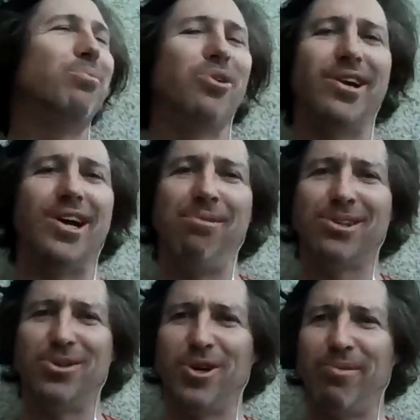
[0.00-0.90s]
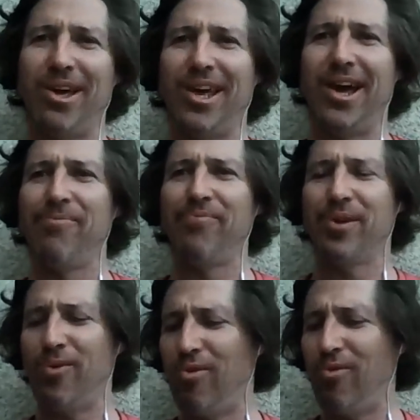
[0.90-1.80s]
brought it up. Let's talk about that.
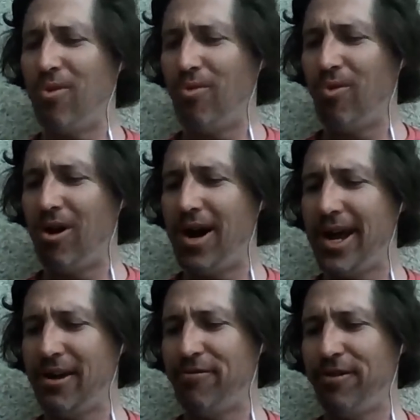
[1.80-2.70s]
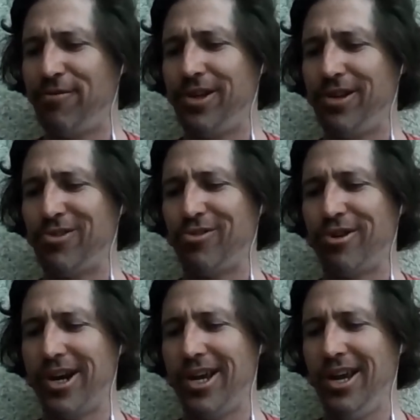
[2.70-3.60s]
Why at
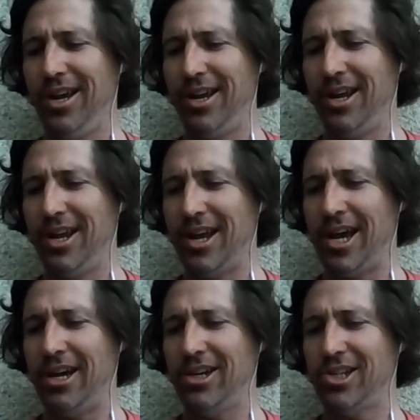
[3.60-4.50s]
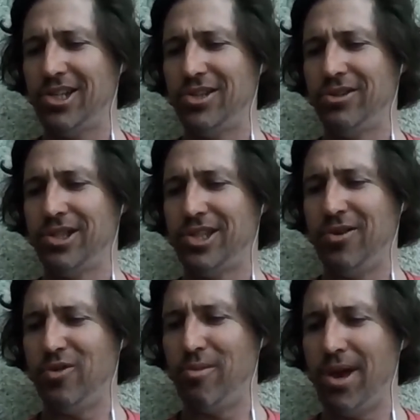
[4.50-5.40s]
53 are you still a
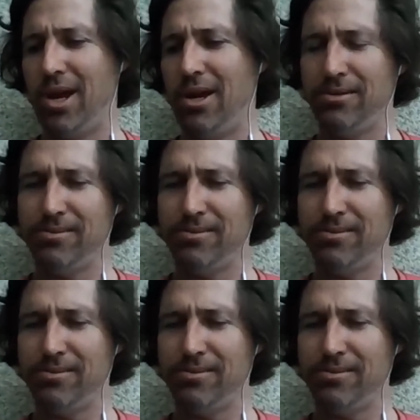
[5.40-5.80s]
single man?